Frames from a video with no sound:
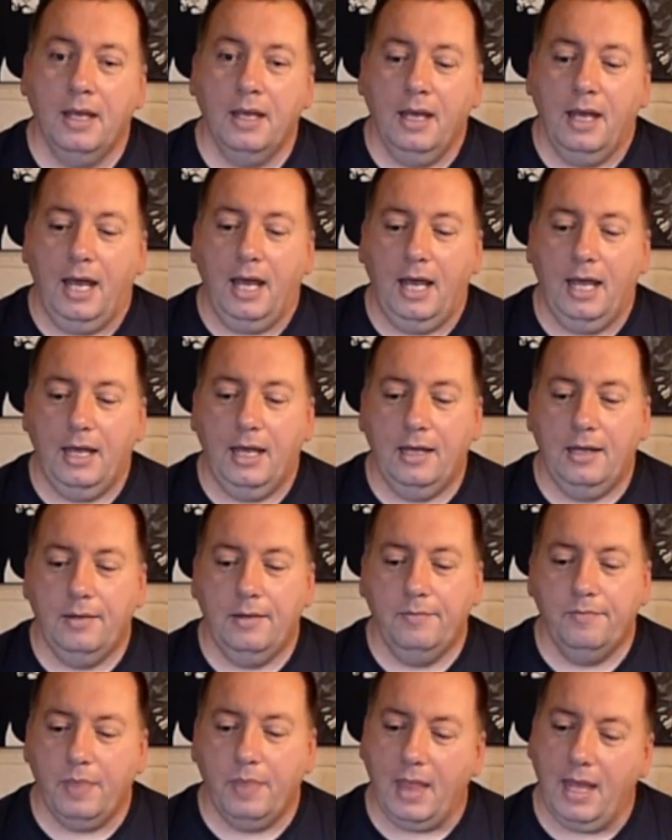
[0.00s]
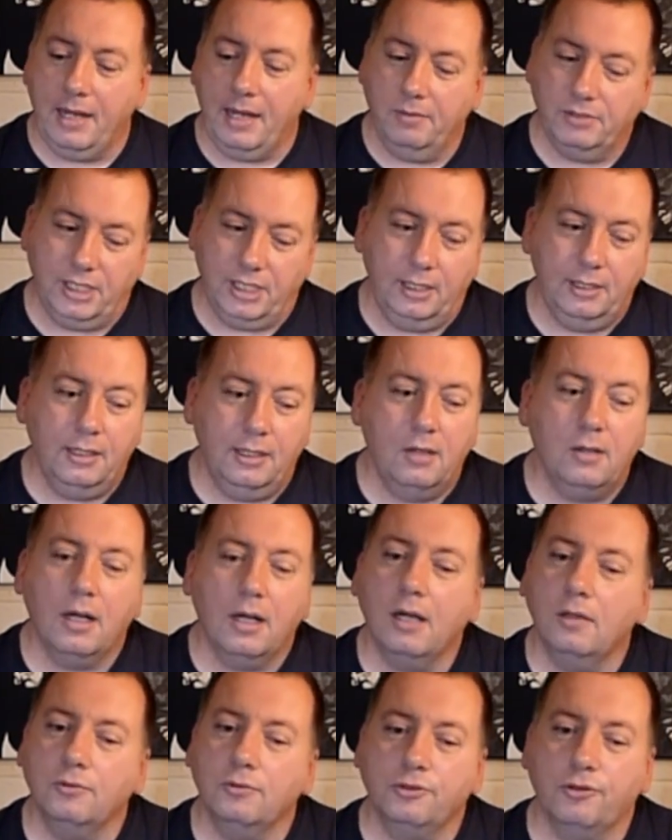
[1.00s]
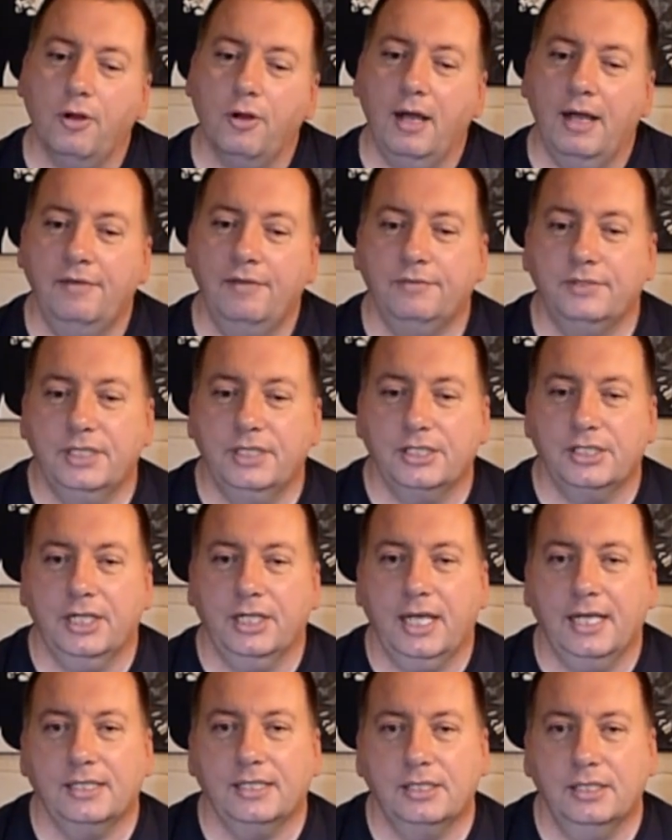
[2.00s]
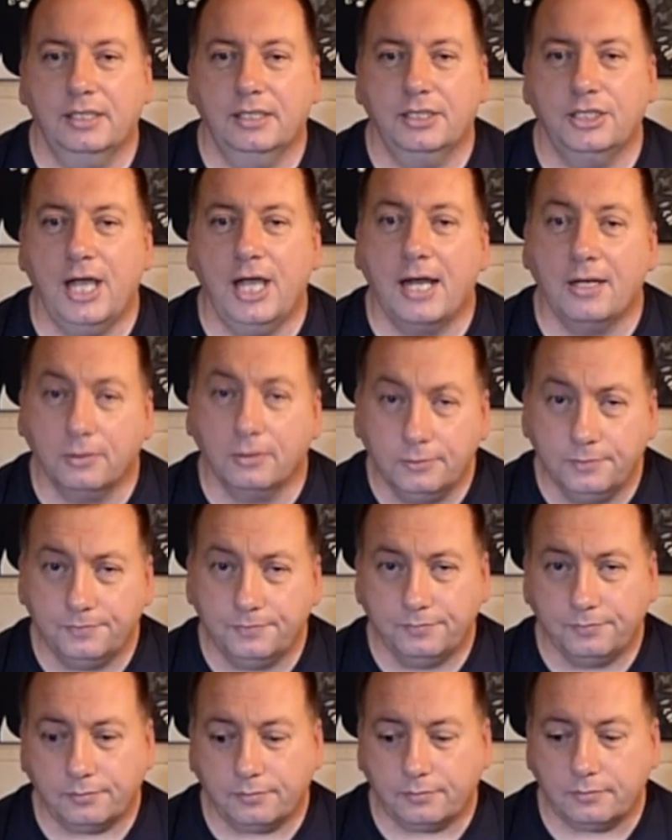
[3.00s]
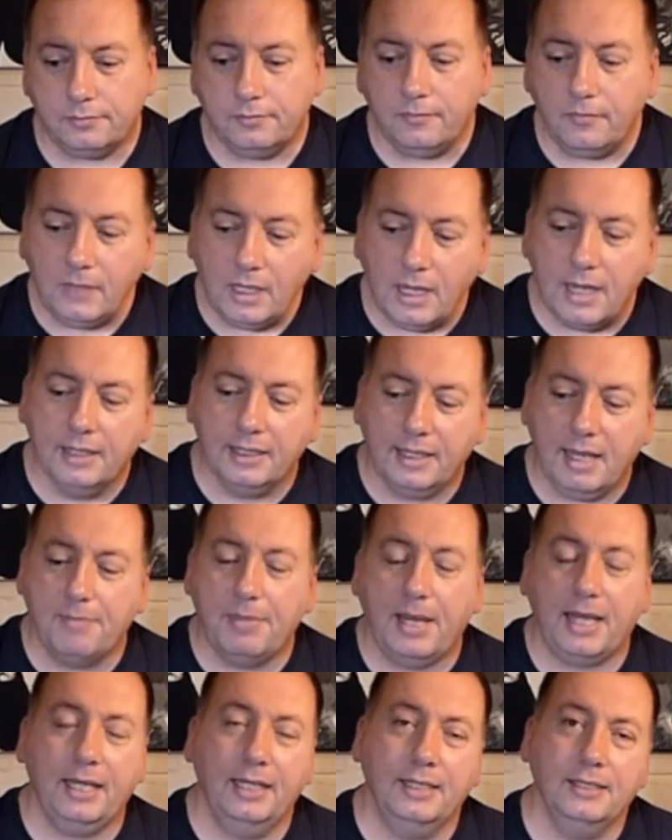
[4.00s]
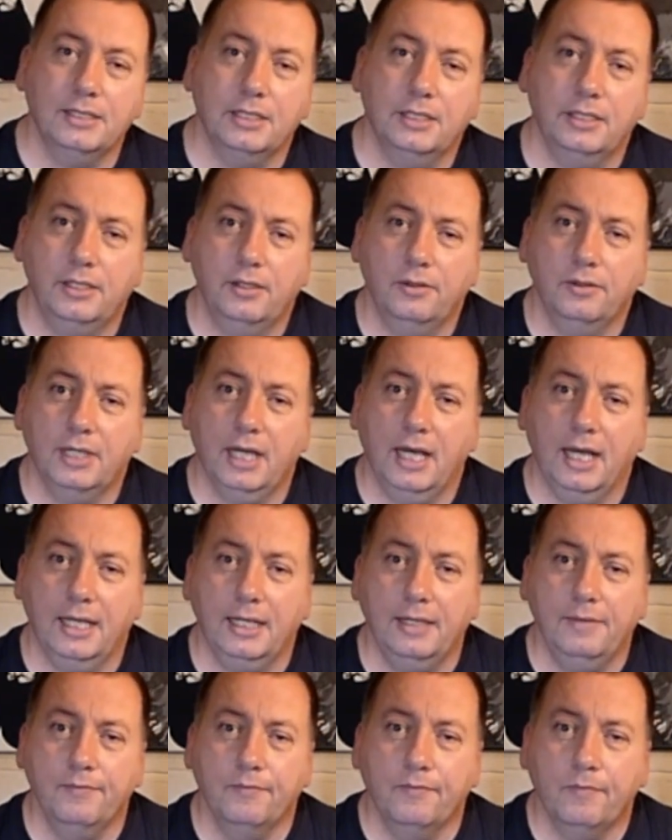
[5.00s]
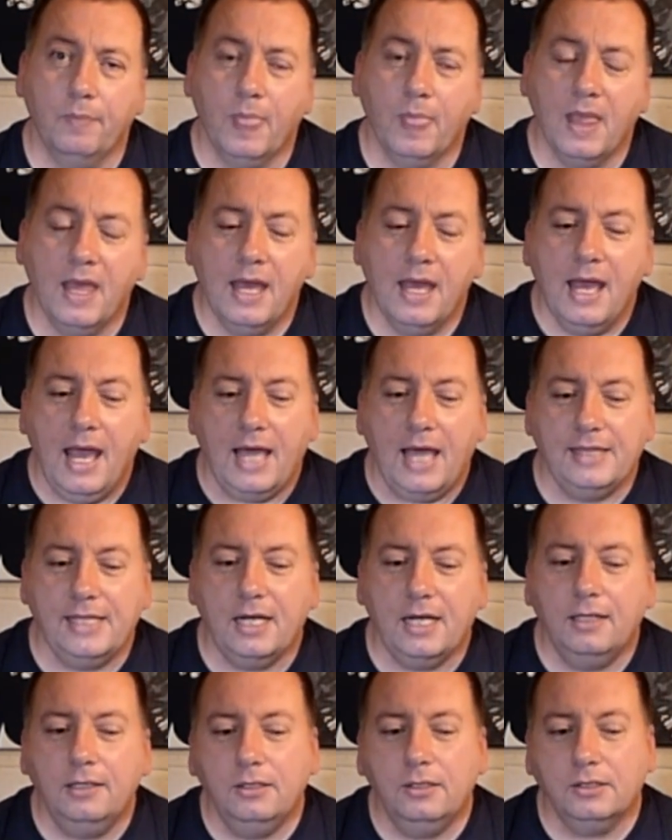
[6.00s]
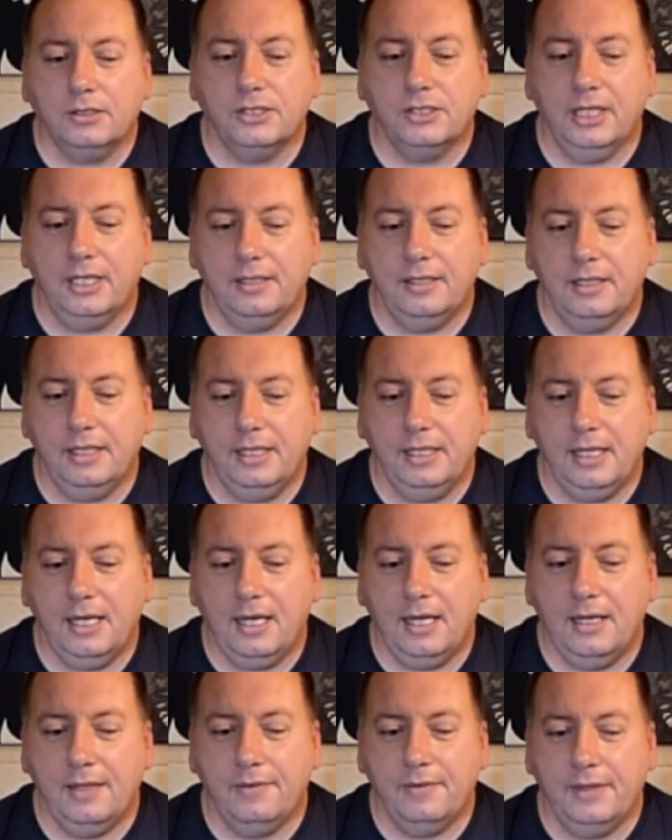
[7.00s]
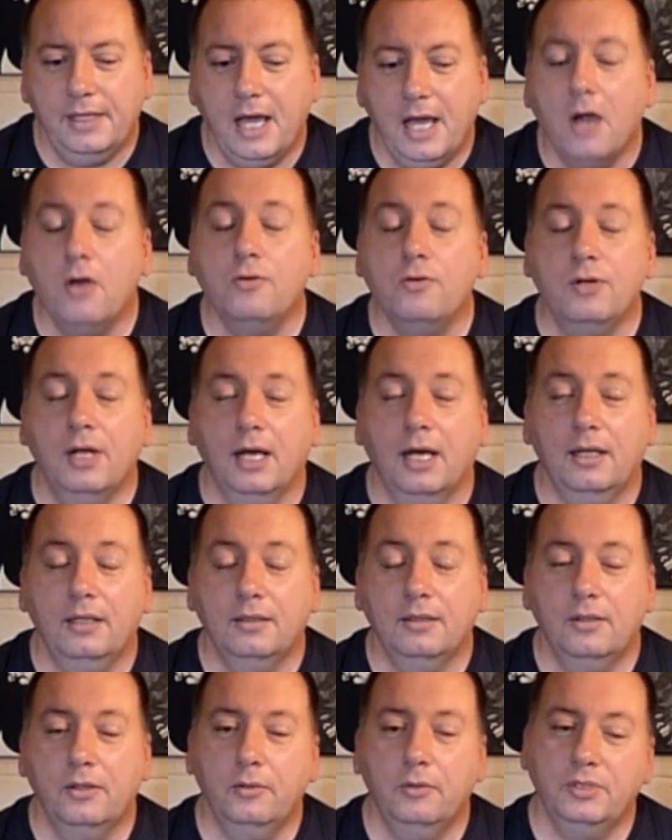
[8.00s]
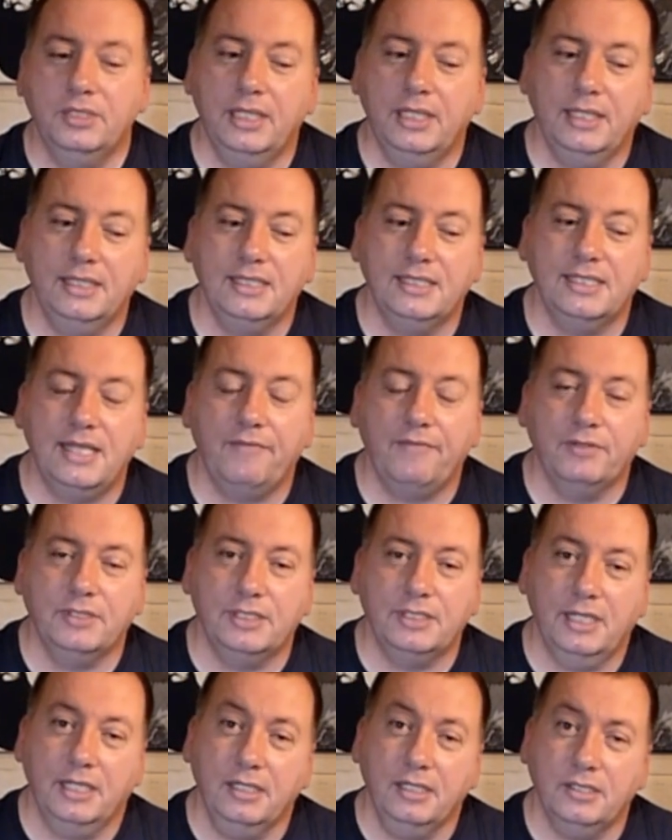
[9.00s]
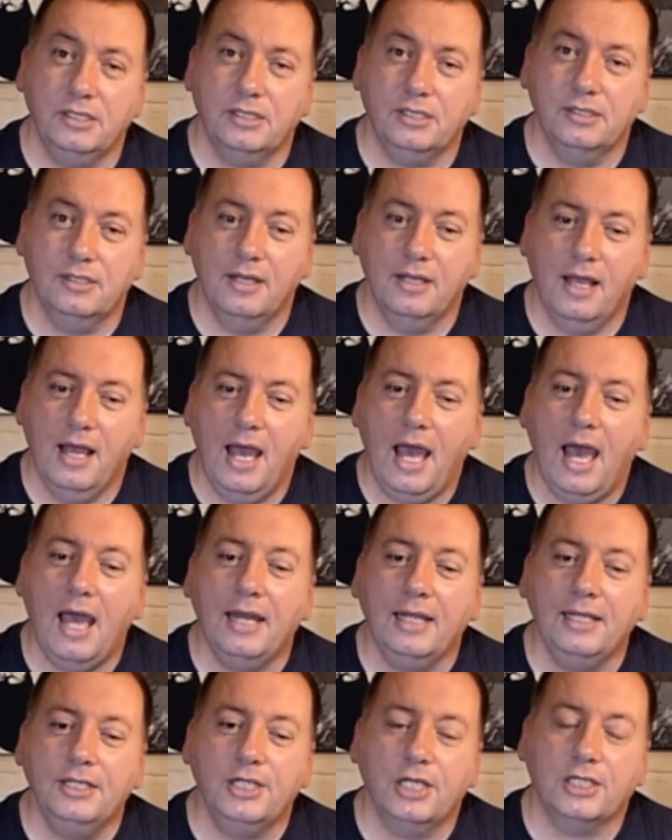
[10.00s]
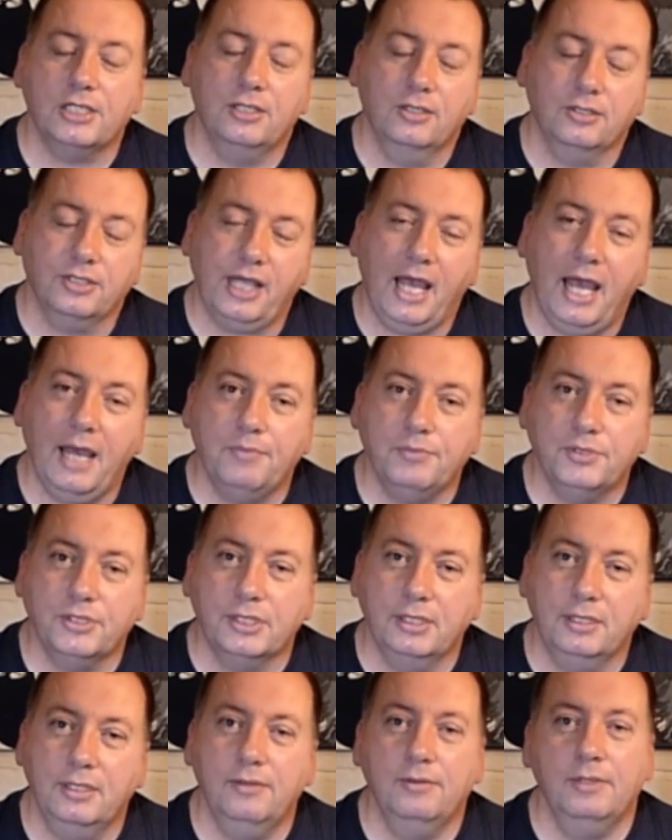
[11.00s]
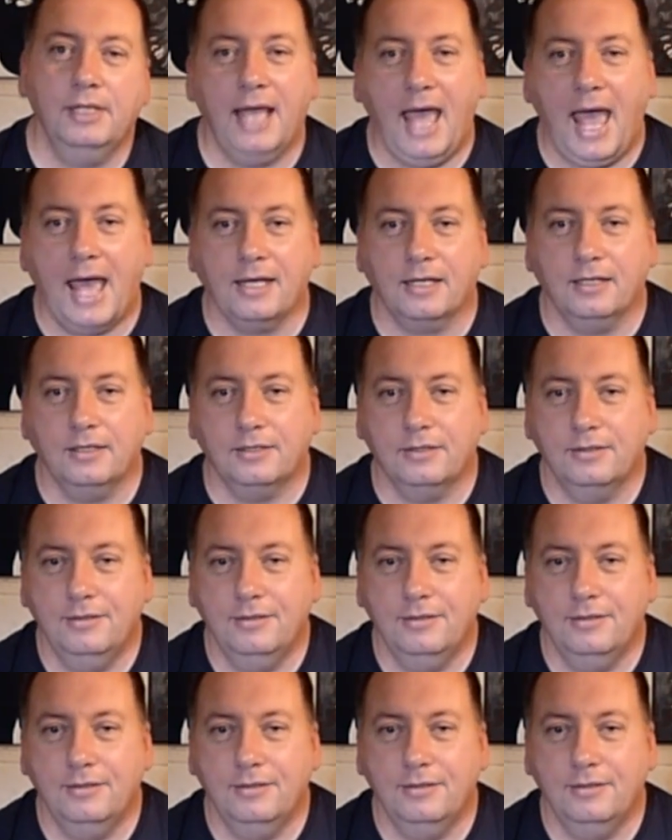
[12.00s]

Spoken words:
and it was a long old drive just to get to the Channel and get back into the UK. And then I looked at the owner, who was in his 70s, and he just looked absolutely haggard.